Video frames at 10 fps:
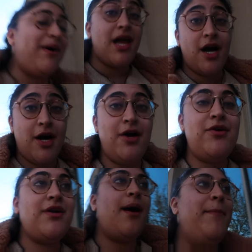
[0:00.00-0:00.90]
of my
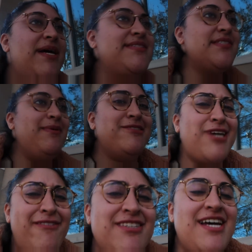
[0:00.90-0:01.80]
own, but it says my
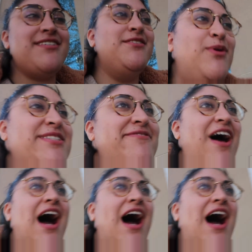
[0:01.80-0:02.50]
driver's license wasn't